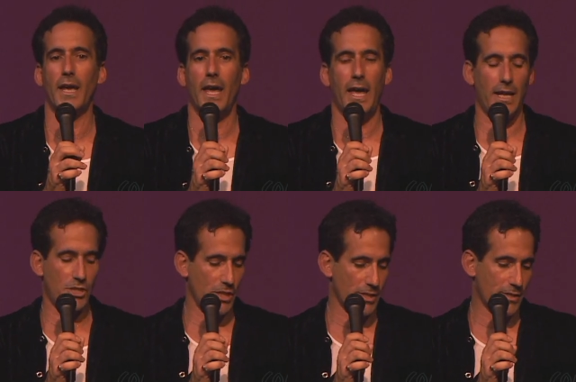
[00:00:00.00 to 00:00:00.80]

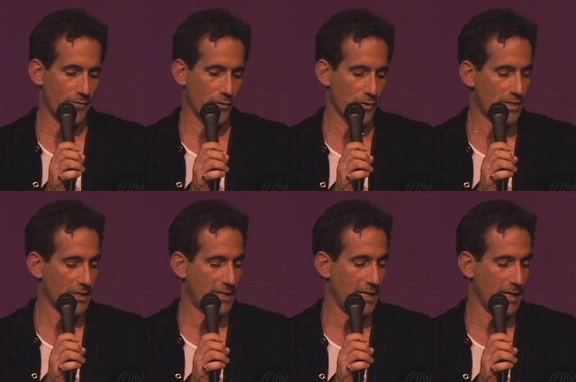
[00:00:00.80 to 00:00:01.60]
and she is the
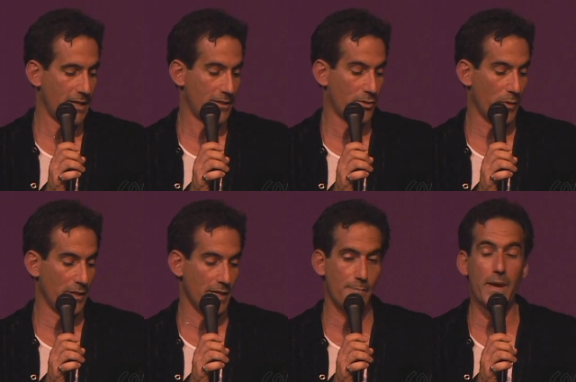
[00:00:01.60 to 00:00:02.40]
first Latina to
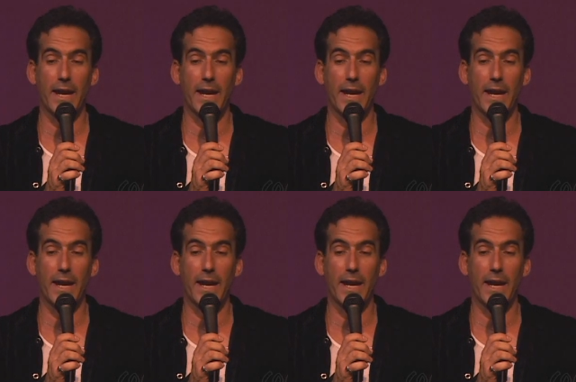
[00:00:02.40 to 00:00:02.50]
win the